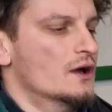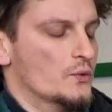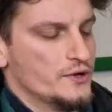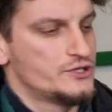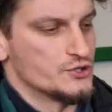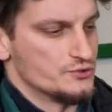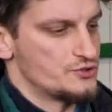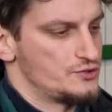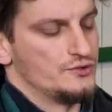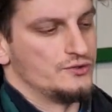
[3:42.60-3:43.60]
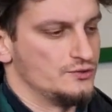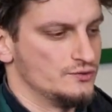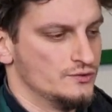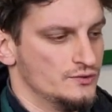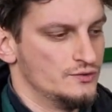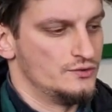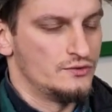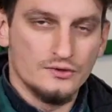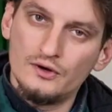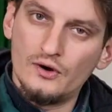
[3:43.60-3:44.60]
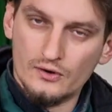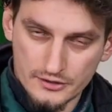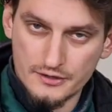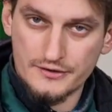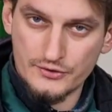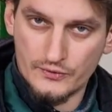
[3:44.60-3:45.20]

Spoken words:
we choose to order a new